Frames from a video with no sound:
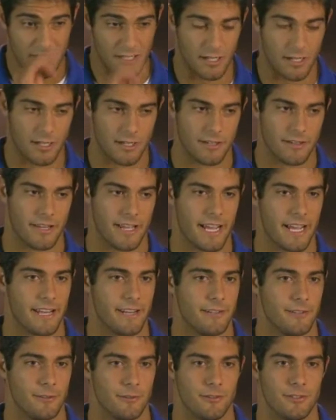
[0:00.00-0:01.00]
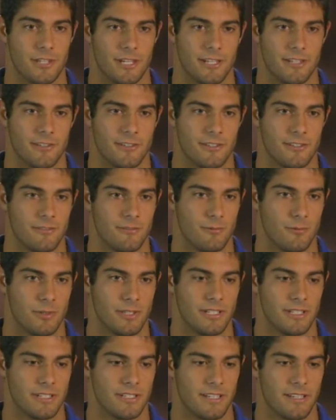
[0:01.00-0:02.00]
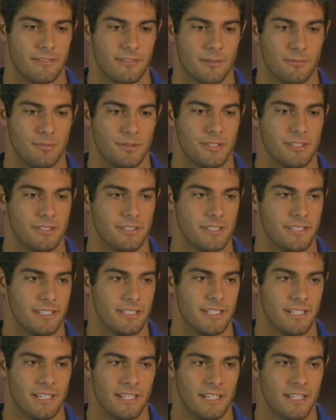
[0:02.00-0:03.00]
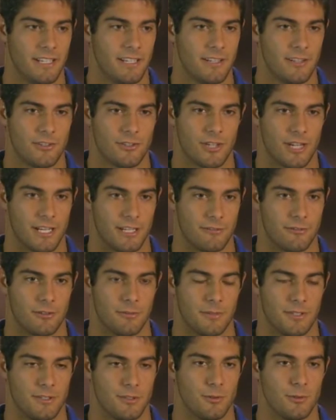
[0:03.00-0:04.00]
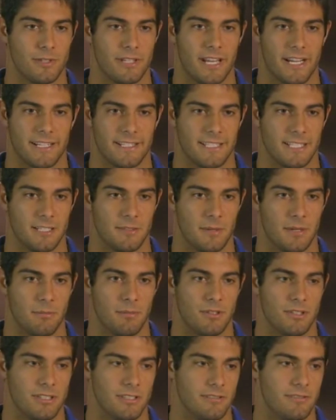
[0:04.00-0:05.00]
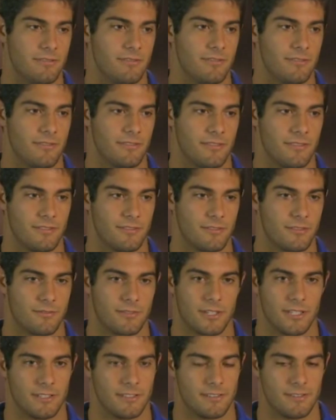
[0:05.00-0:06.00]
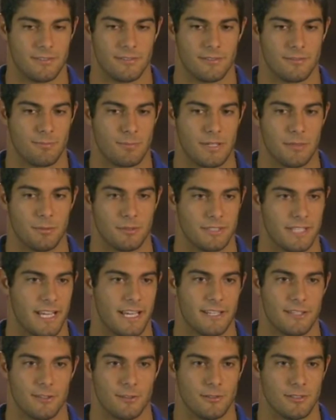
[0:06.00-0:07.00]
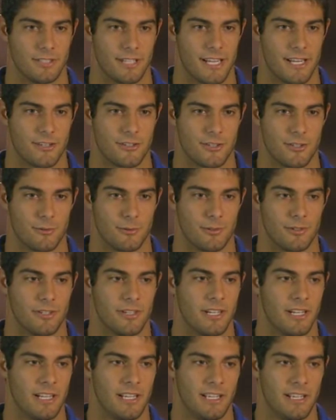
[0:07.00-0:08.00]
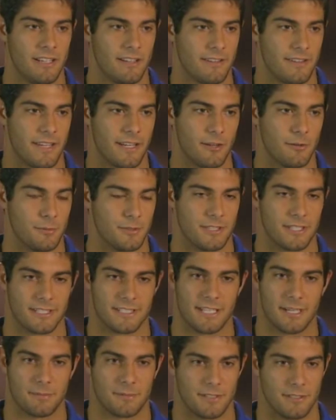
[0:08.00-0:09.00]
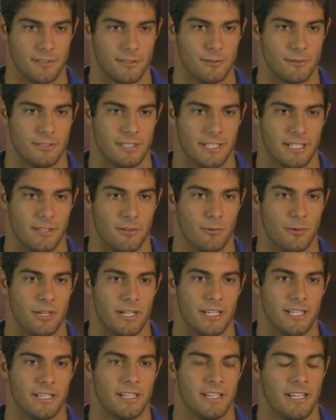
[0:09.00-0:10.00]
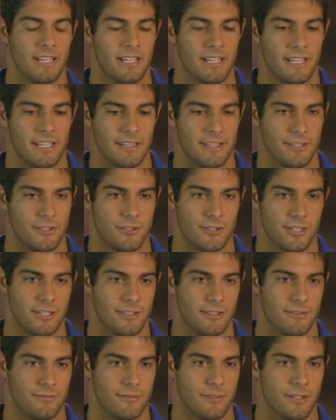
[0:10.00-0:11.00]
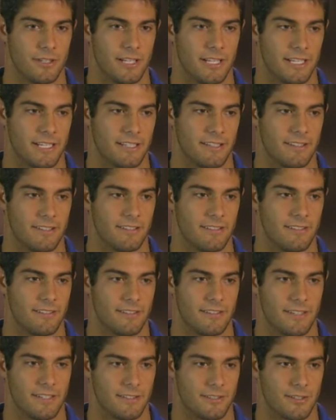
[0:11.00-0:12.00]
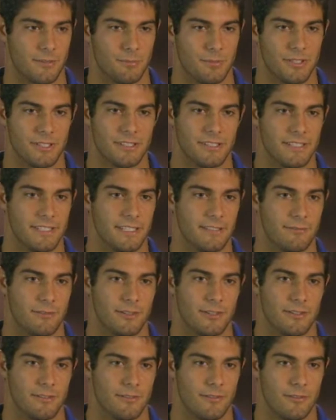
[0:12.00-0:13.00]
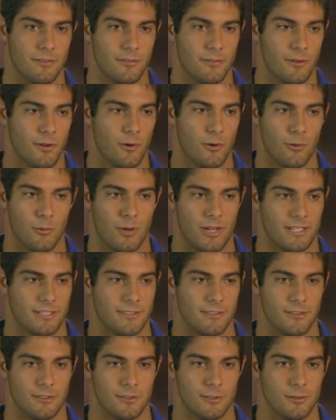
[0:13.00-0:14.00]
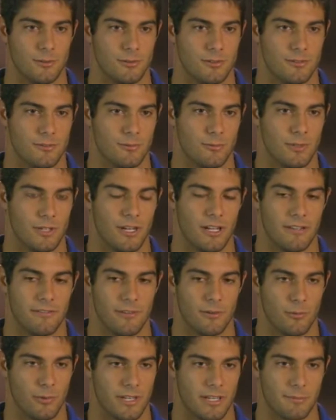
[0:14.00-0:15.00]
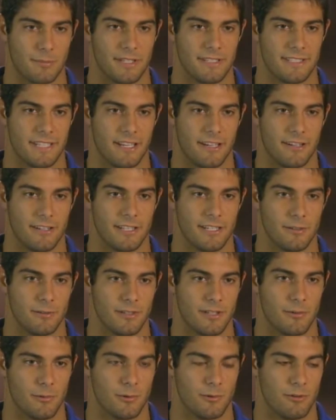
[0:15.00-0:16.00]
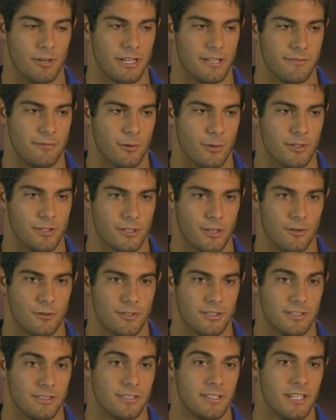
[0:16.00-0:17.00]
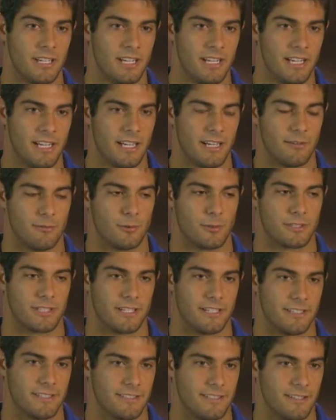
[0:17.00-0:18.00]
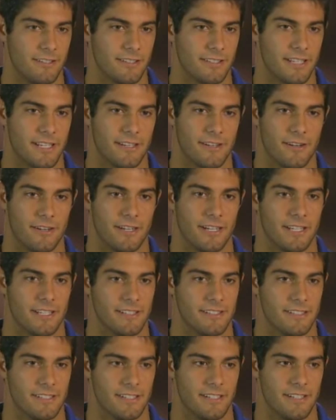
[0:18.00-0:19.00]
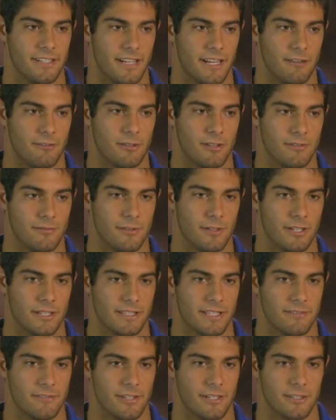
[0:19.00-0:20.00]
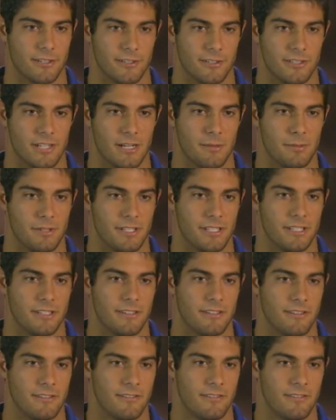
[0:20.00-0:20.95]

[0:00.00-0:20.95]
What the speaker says: The attitude change. We have completely changed from a 2-9 team, I believe, because people's attitudes last year they almost accepted losing in a way, and this year I just feel like it's completely different. No one wants to lose. We all have the winning mentality that we're ready for. The coaches have worked on instilling that in our heads, and I really feel like they've done a good job of that.